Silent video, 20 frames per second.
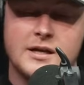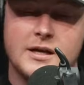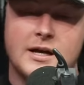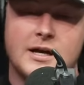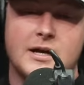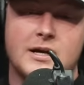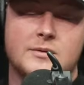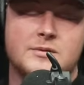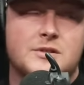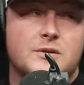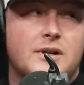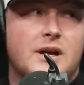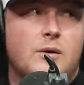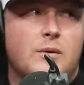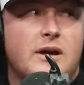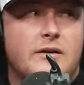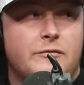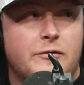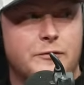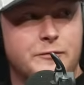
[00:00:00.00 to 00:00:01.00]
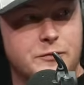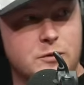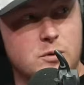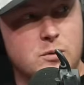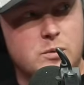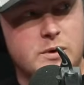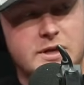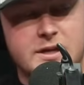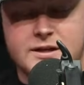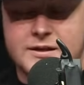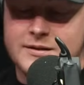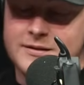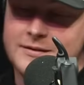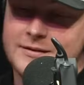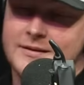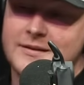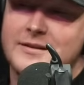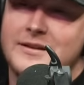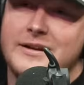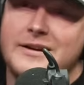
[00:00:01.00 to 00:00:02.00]
So now we have a full week.
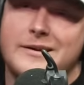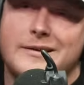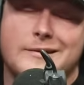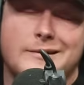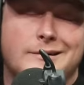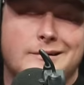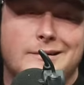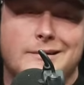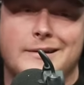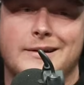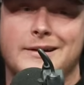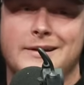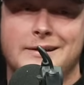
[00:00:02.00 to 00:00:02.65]
They're,